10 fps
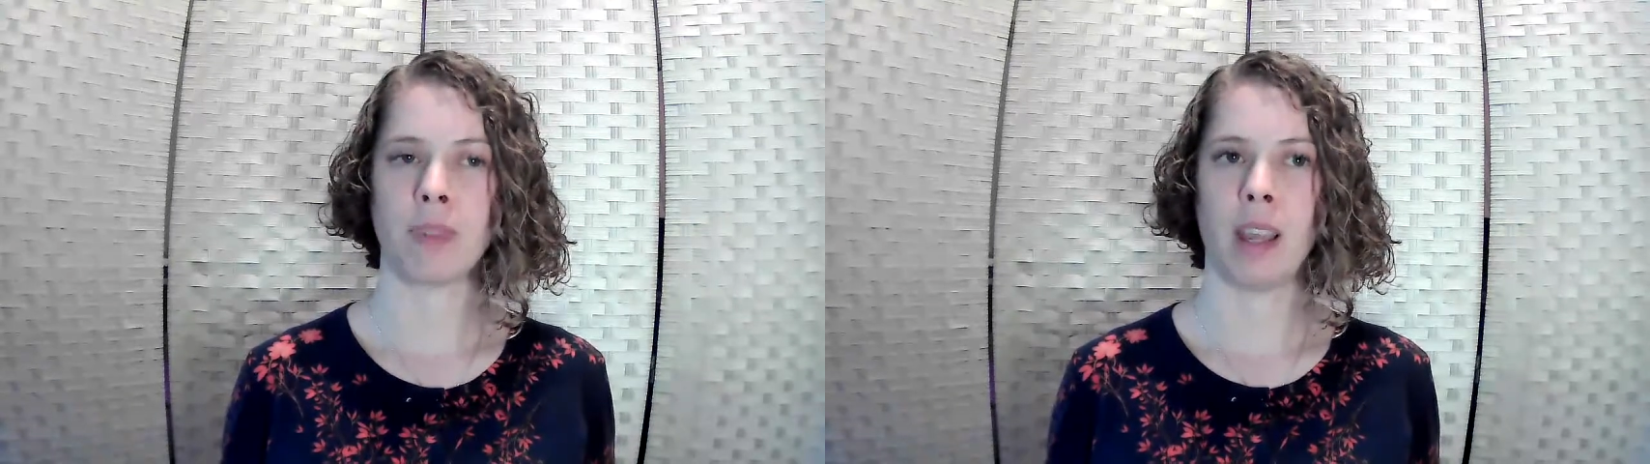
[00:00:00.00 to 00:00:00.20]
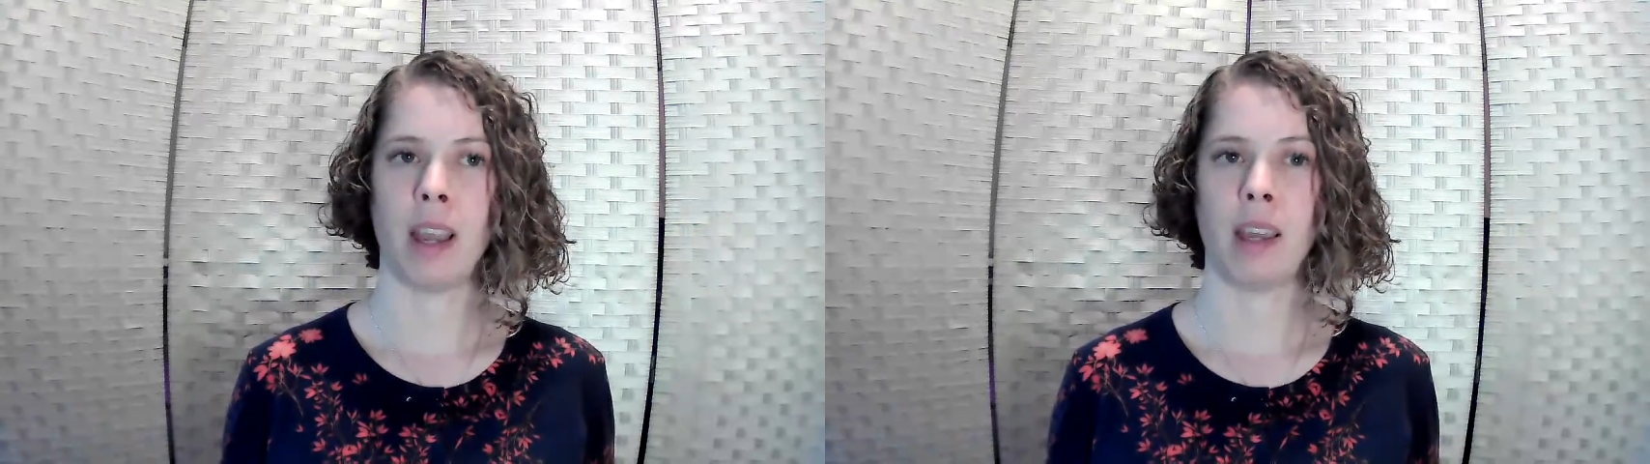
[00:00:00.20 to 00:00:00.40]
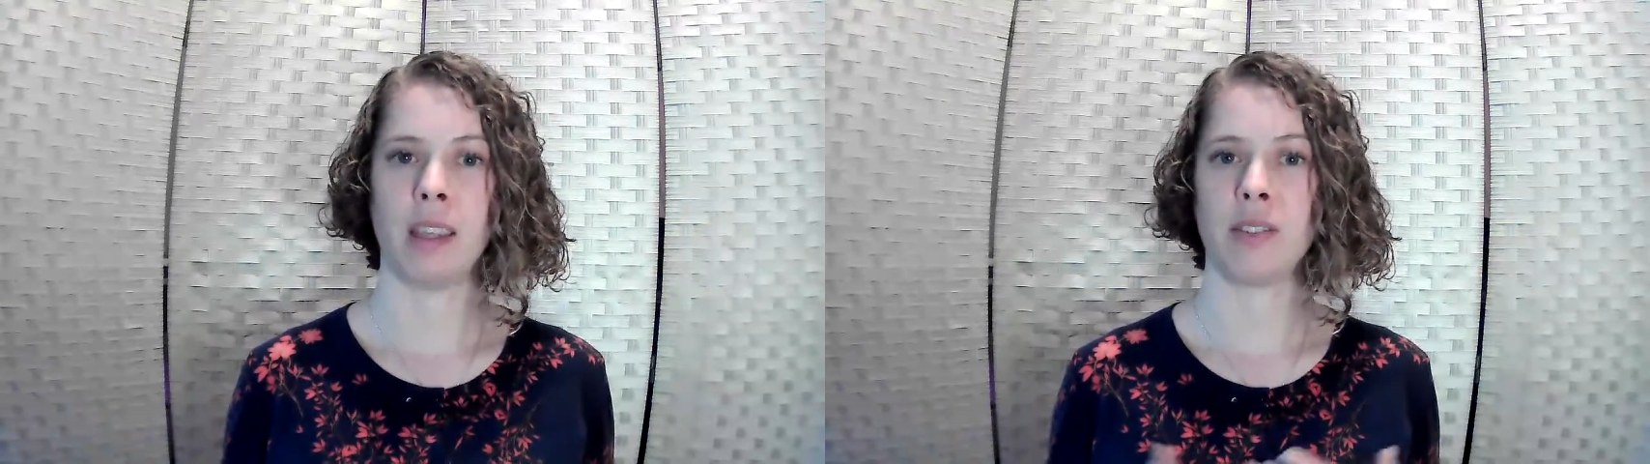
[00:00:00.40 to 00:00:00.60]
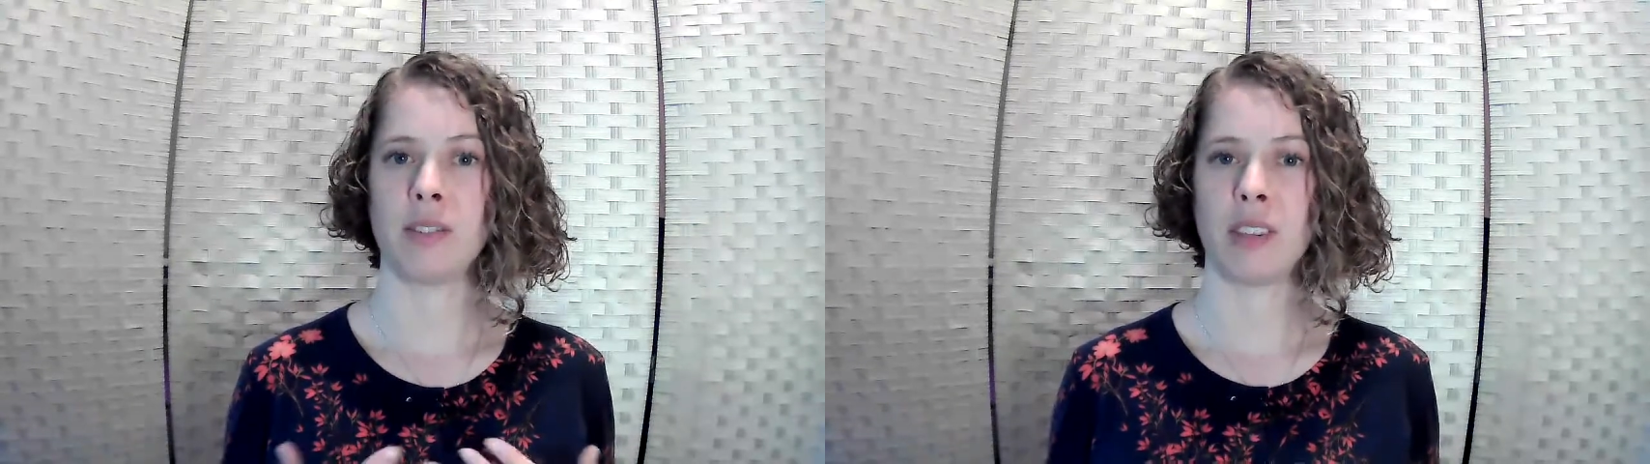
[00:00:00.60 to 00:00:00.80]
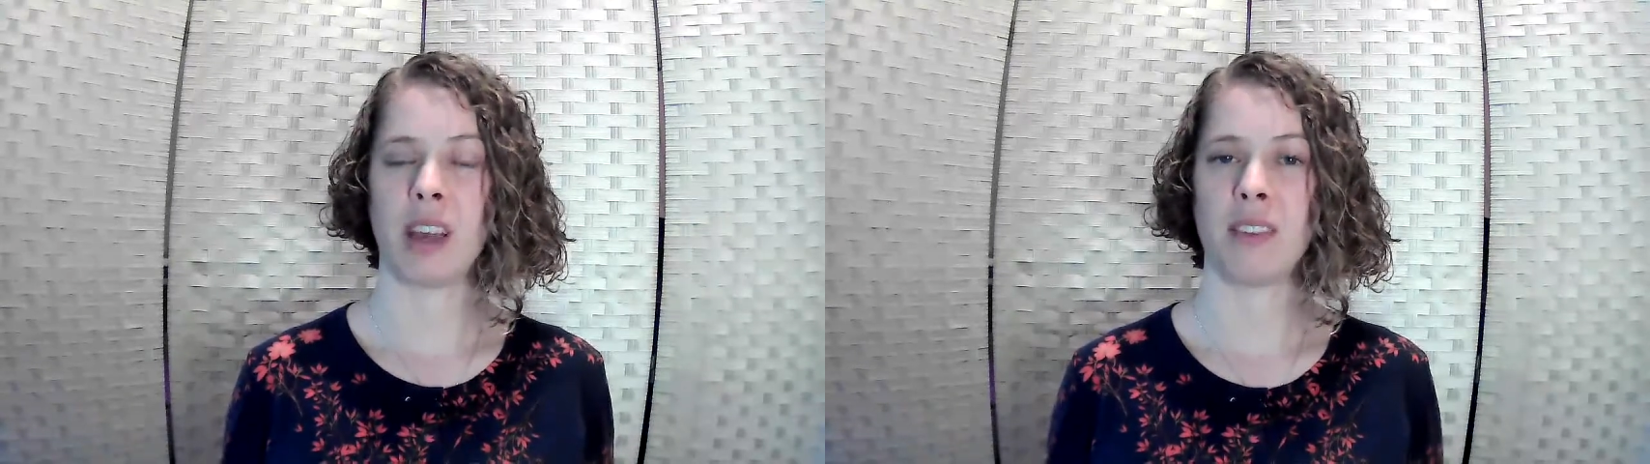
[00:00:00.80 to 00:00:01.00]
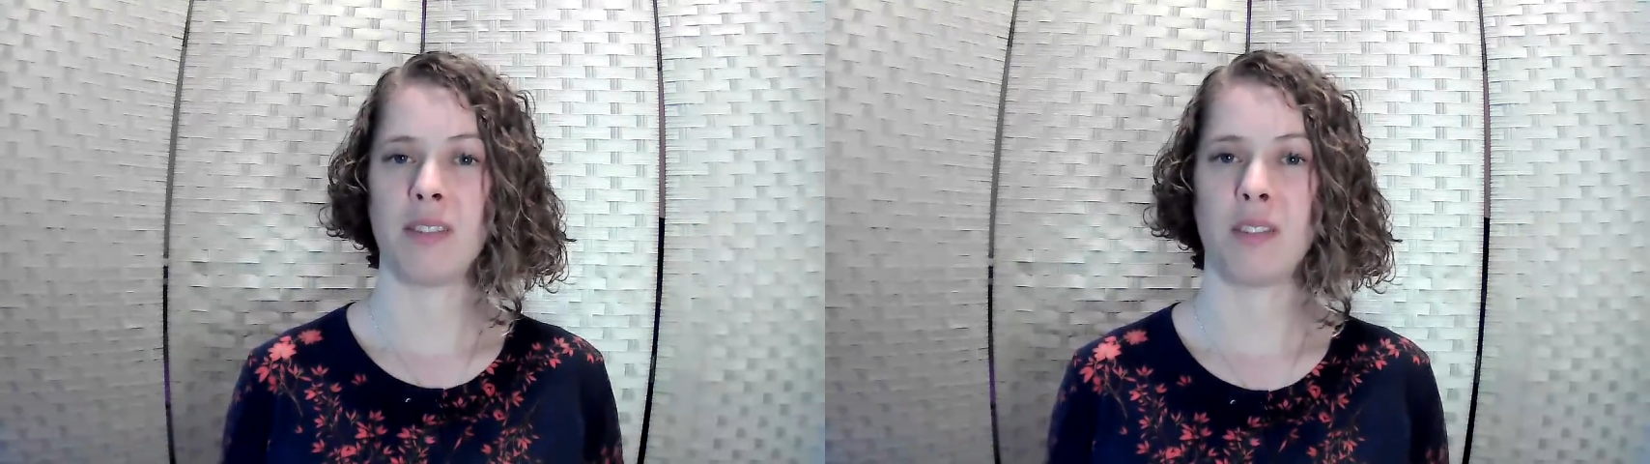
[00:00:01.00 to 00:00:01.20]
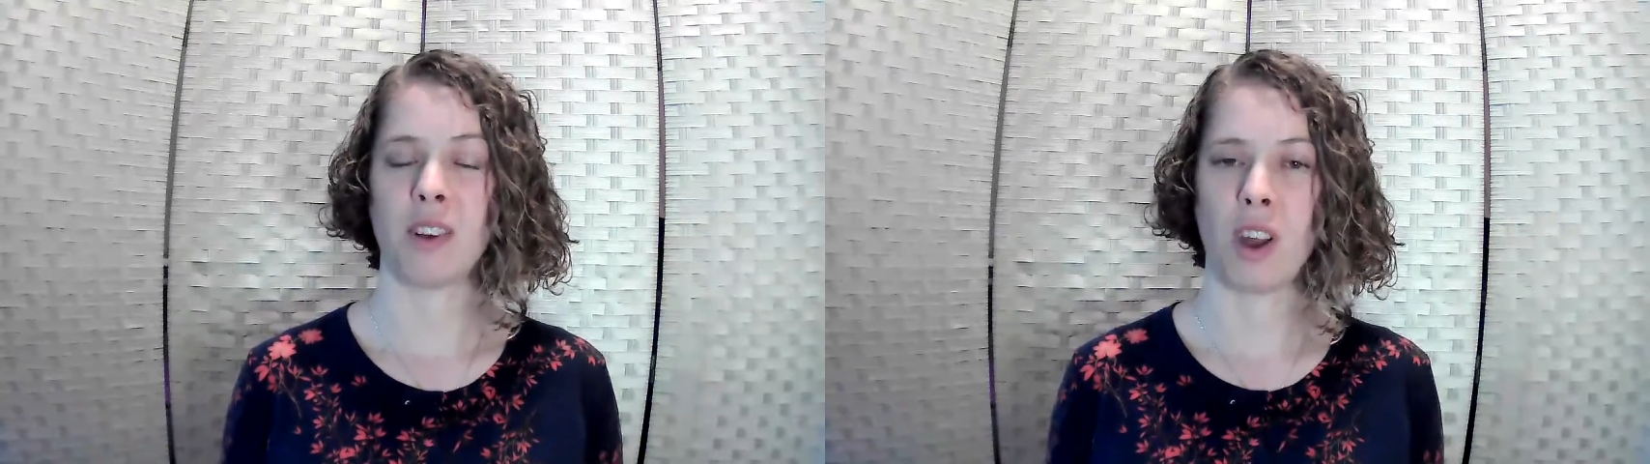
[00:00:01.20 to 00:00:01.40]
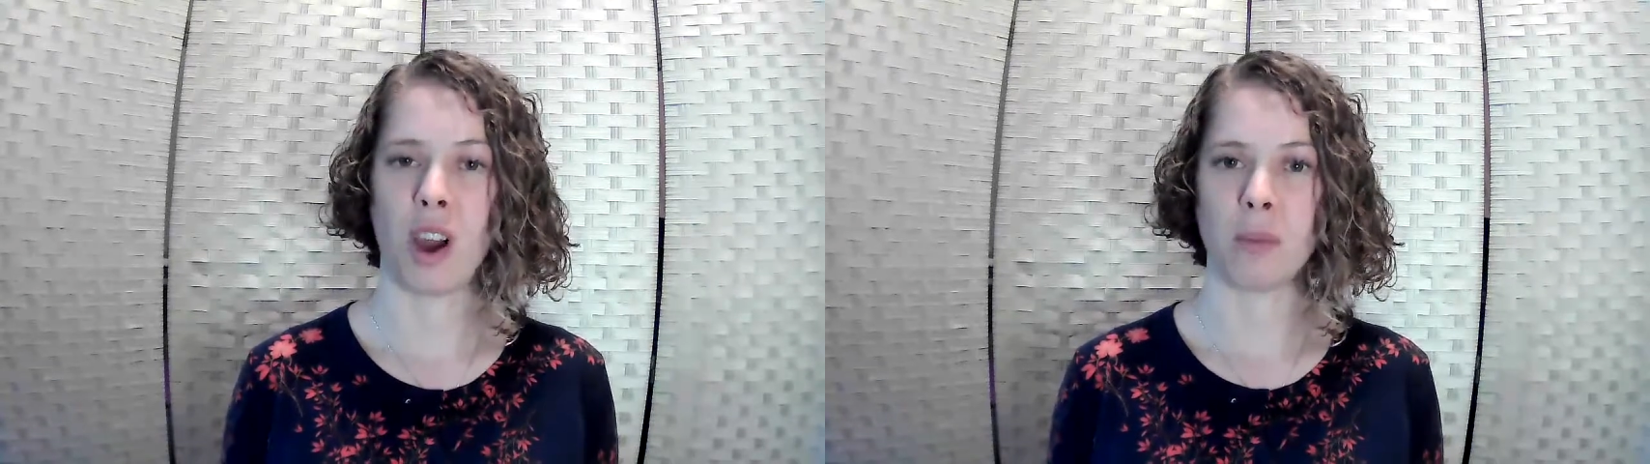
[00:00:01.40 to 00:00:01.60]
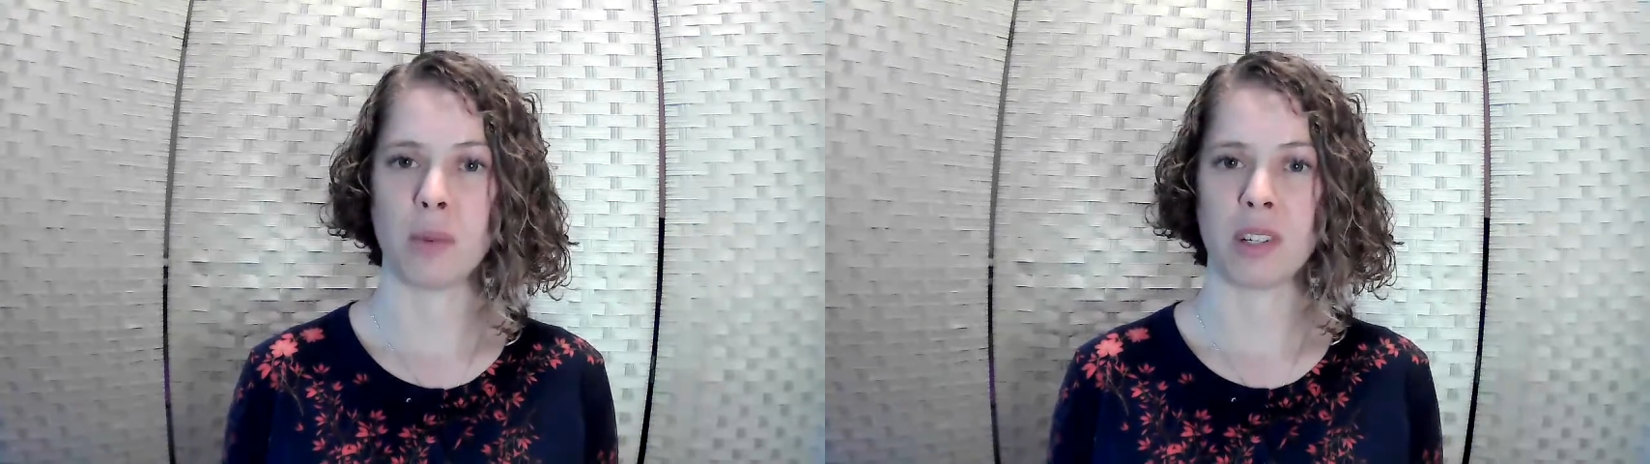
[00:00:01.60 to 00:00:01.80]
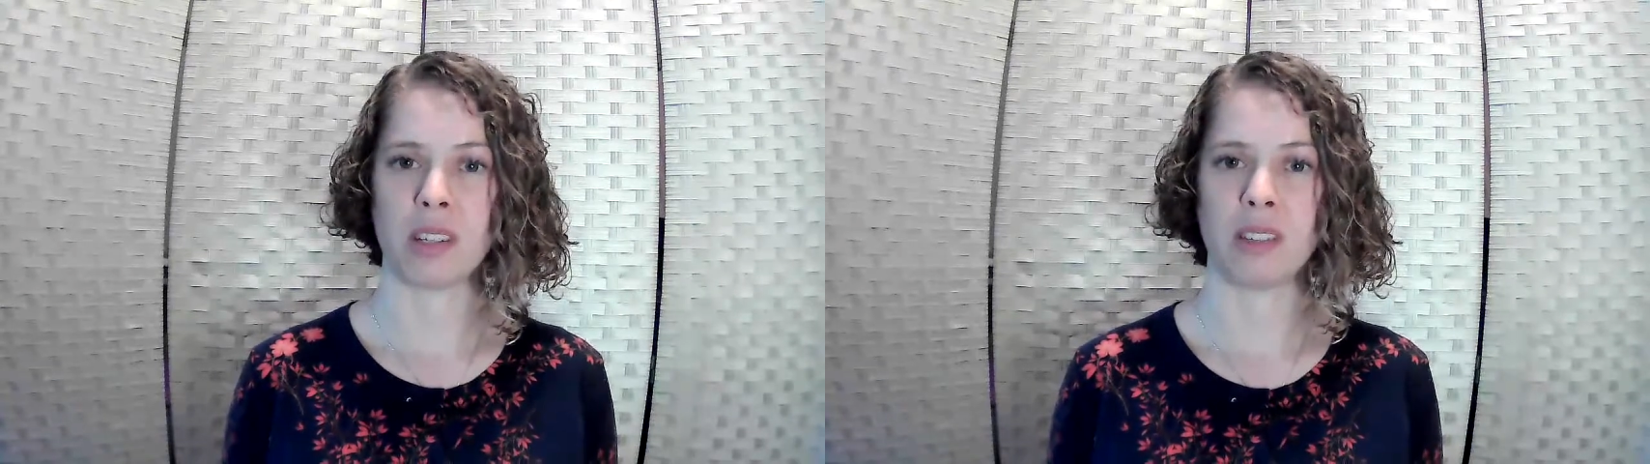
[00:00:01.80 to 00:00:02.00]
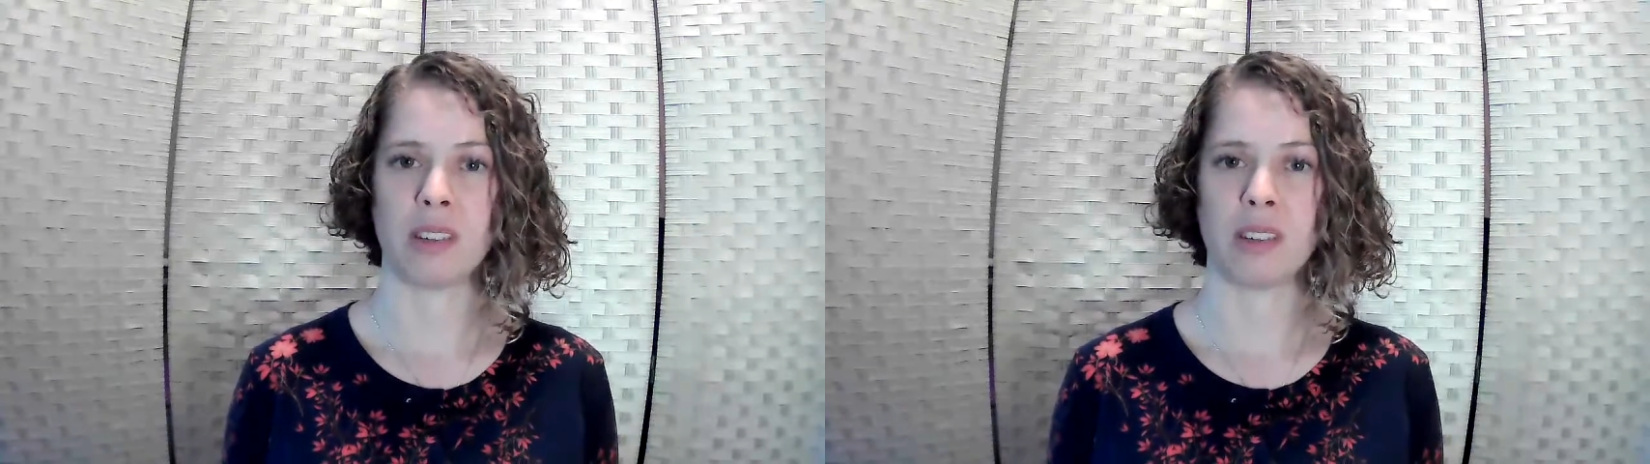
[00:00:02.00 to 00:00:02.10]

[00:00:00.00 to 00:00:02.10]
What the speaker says: And there's a lot of different options.